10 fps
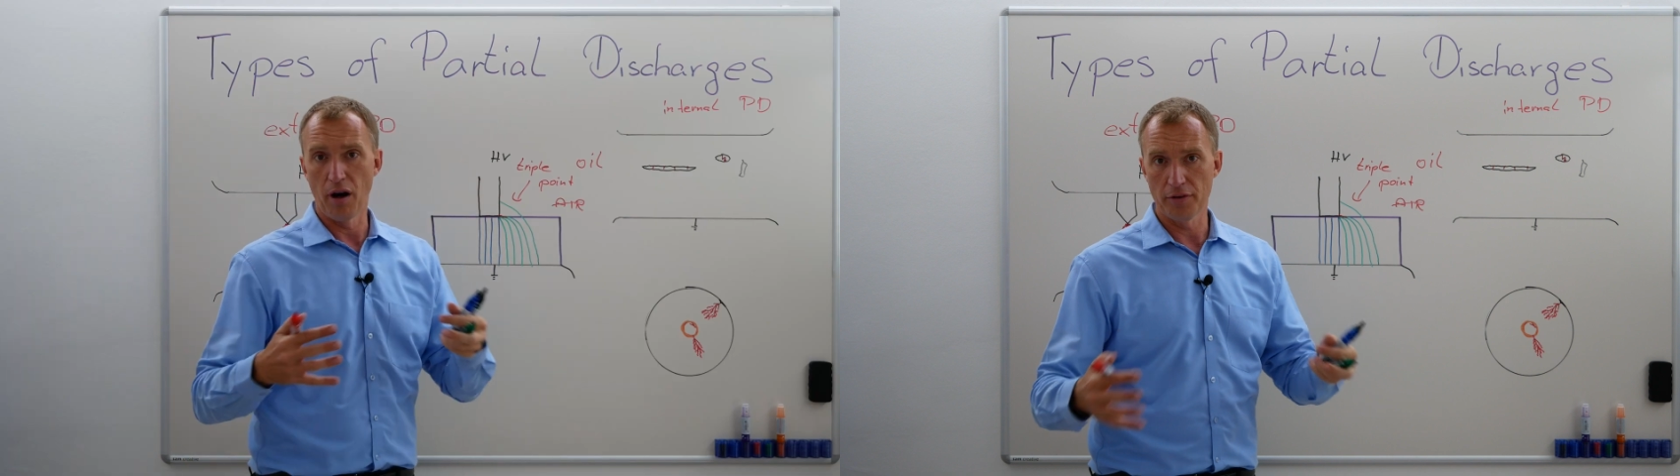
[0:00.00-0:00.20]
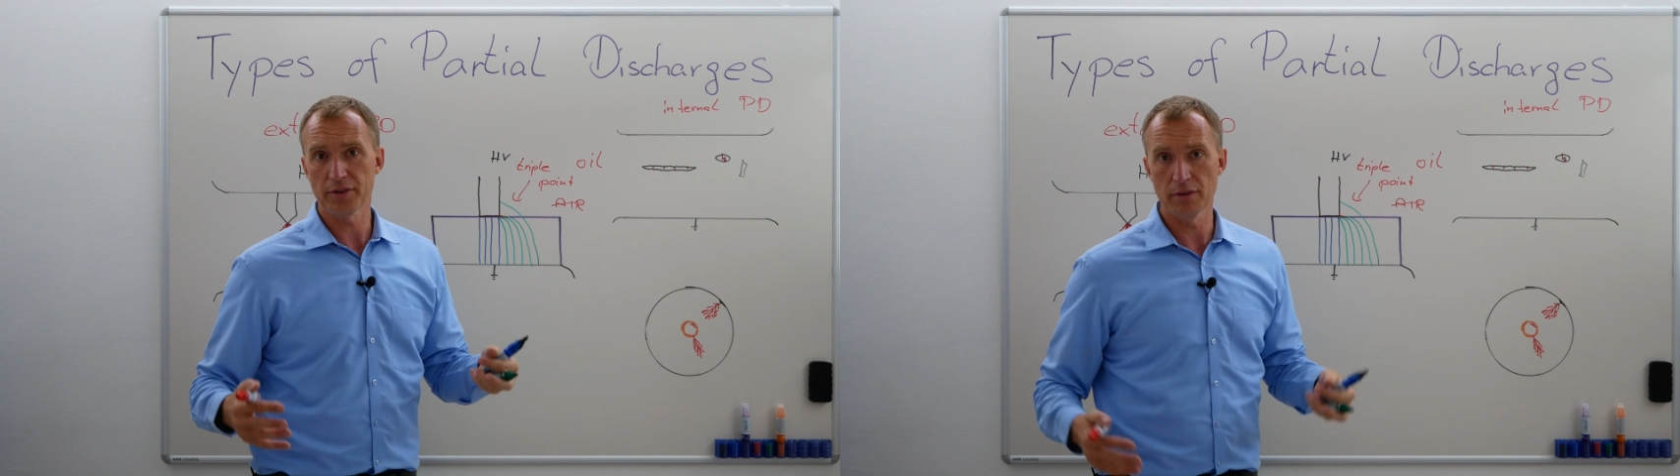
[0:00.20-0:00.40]

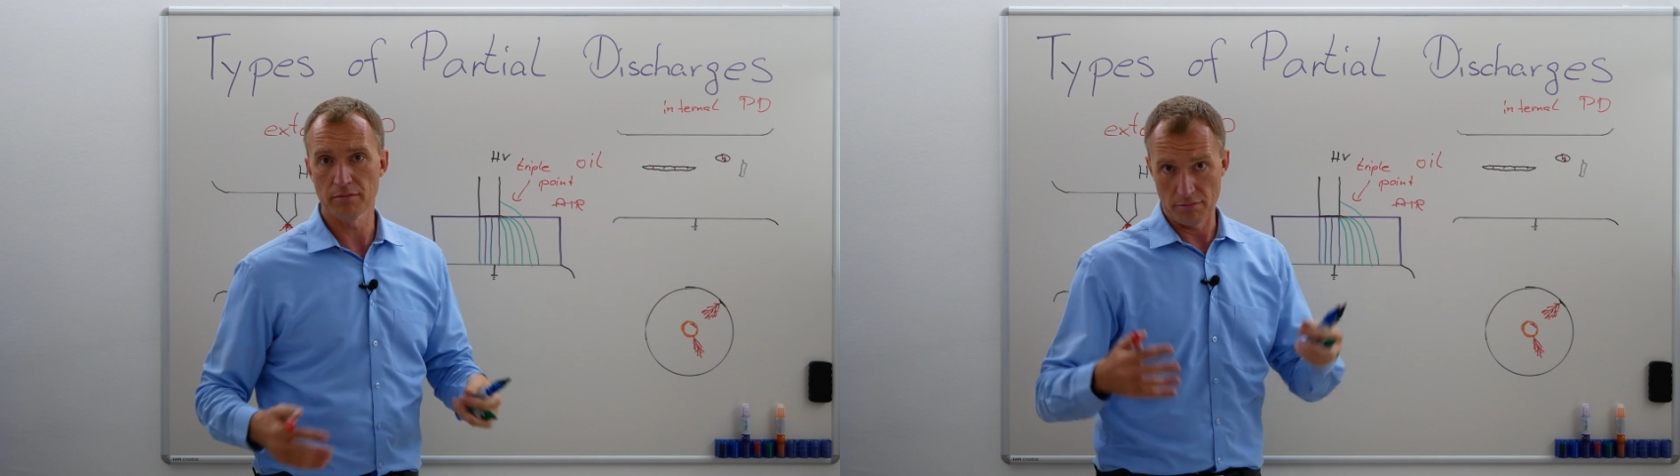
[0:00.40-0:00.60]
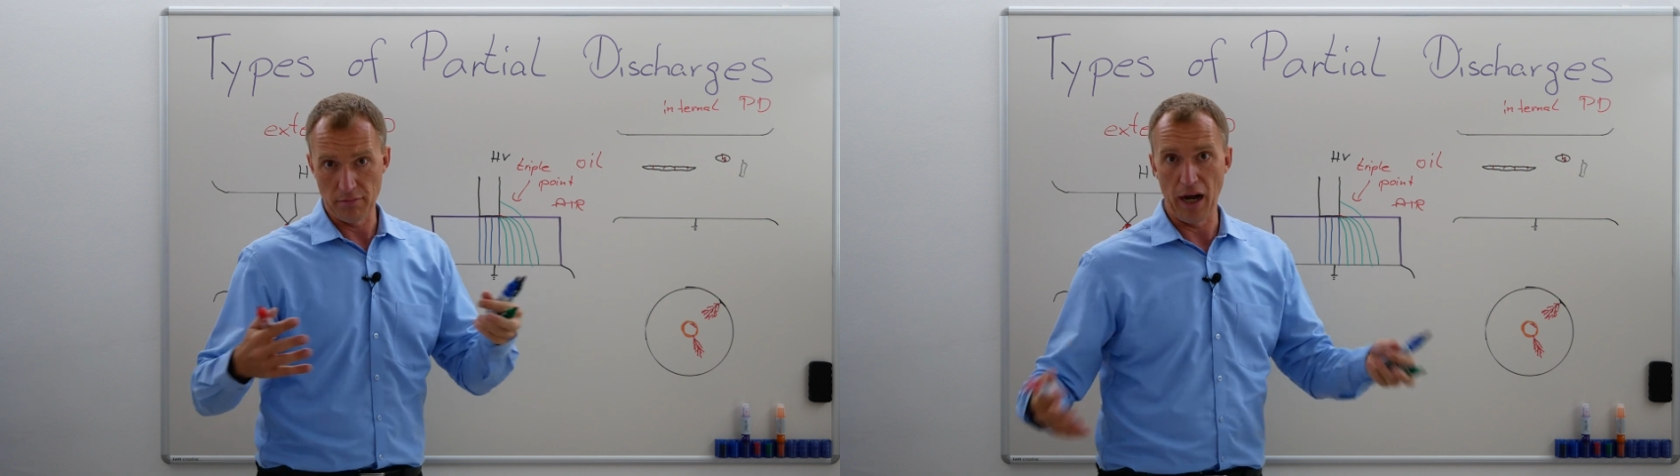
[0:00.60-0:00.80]

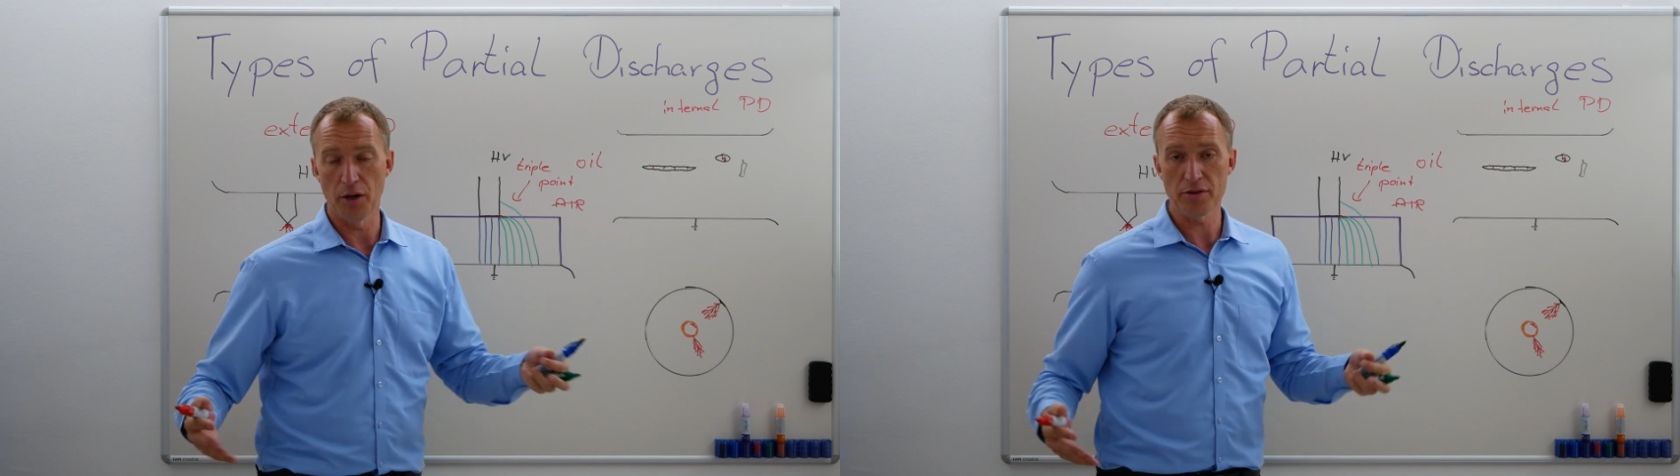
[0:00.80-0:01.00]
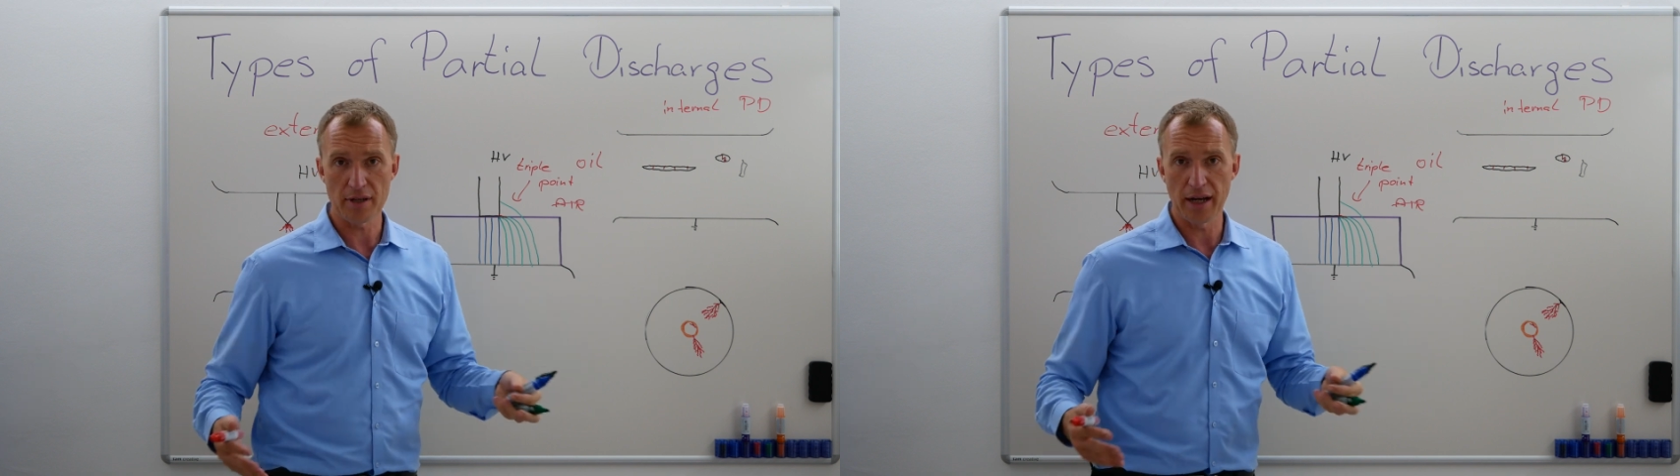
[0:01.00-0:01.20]
often
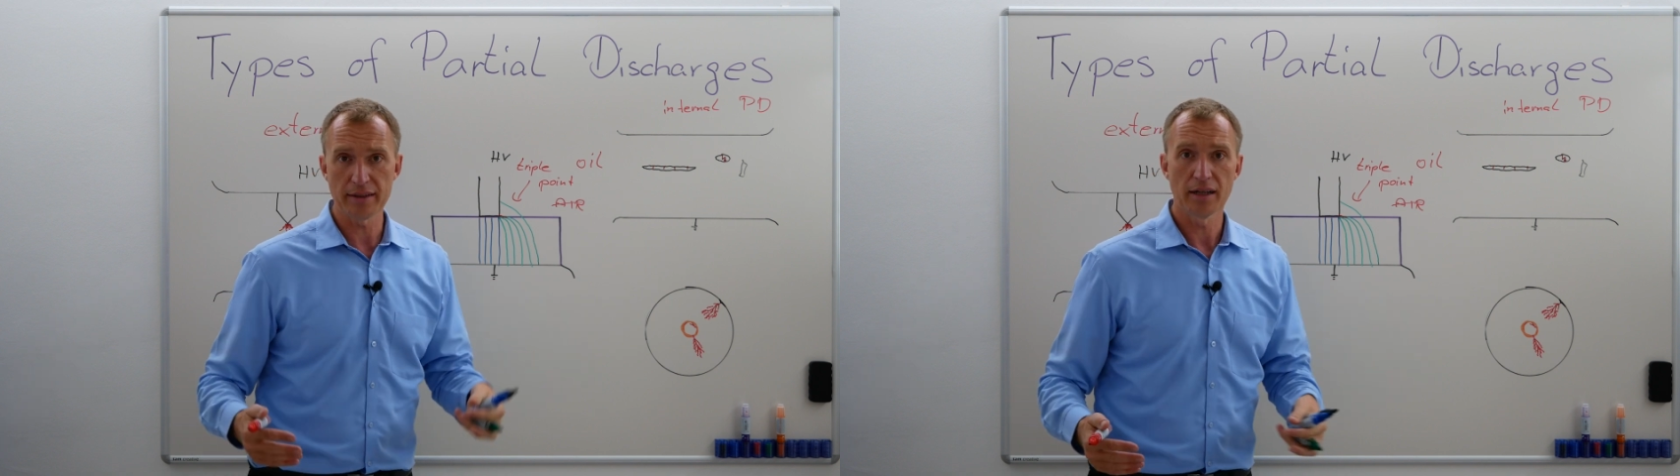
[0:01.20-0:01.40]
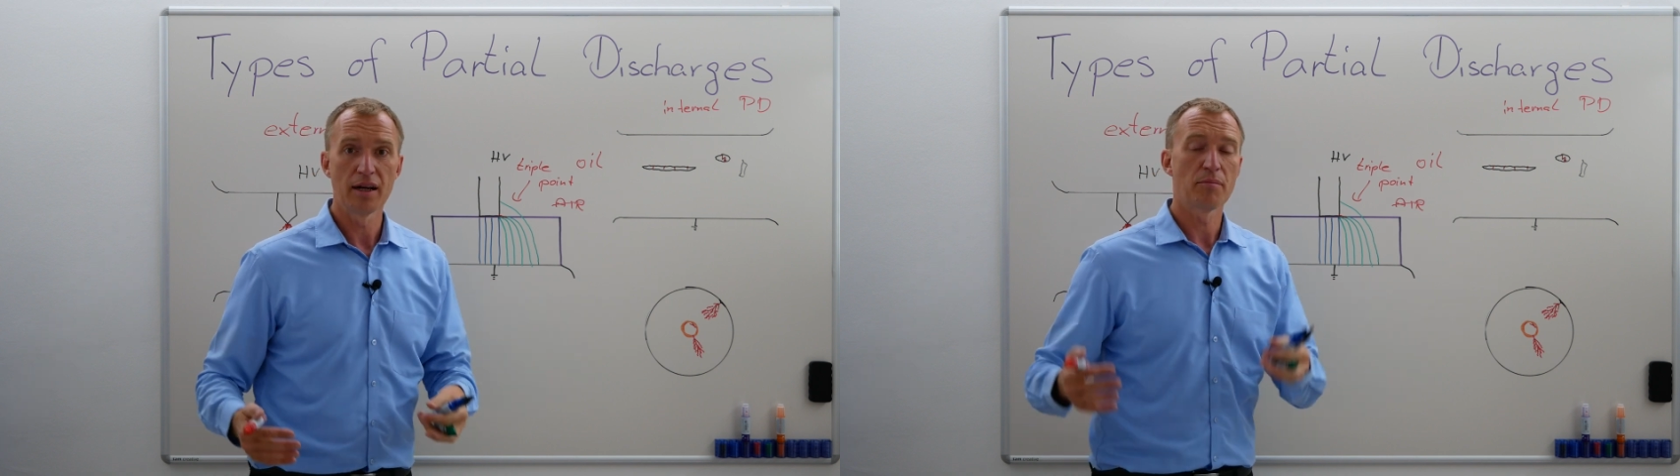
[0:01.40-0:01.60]

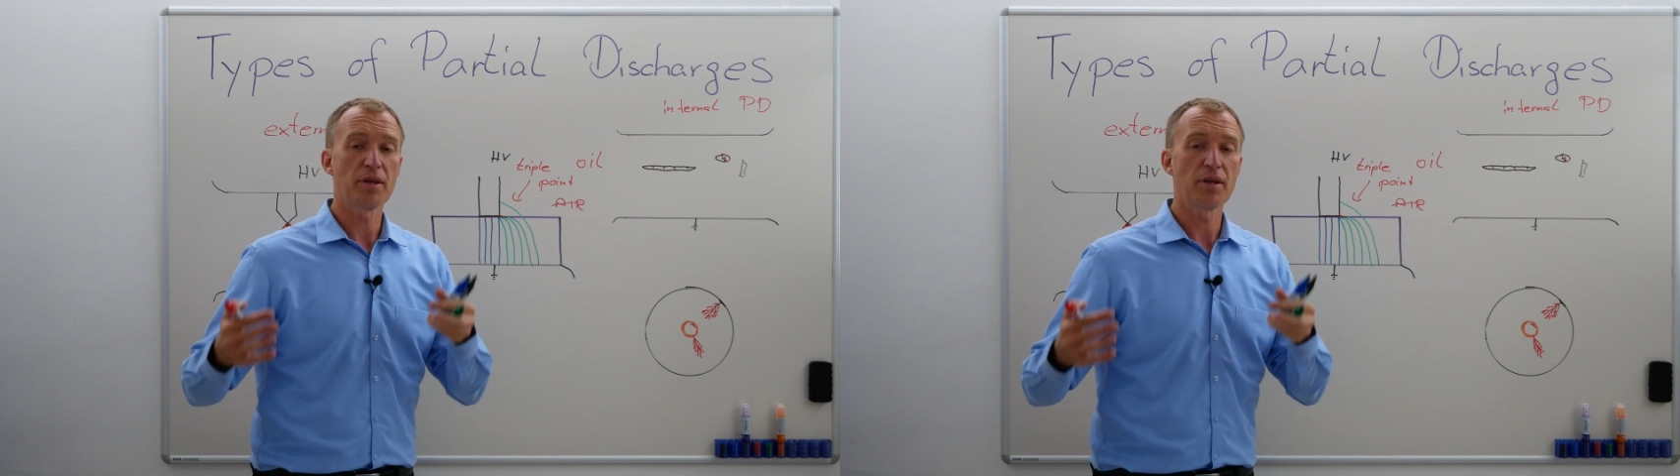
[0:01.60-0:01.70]
outside,